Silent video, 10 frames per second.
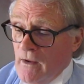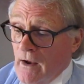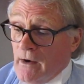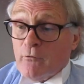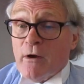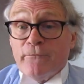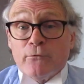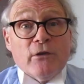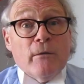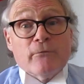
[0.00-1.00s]
And I'm
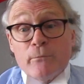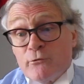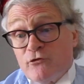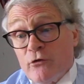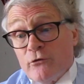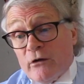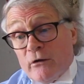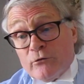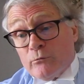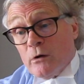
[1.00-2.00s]
grateful to him for producing
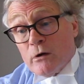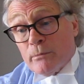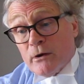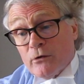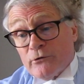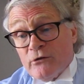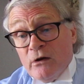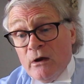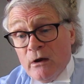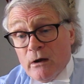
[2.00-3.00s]
this work because
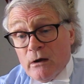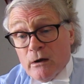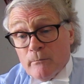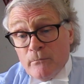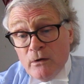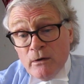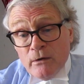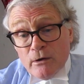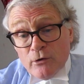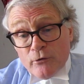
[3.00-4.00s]
a
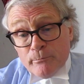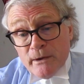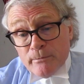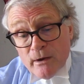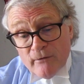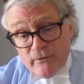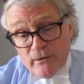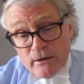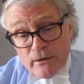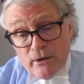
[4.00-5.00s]
lot of people have very
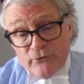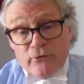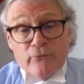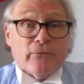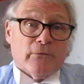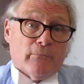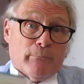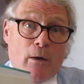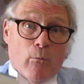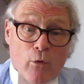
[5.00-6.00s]
little idea
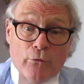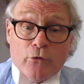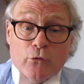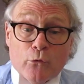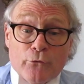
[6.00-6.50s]
about what the Corps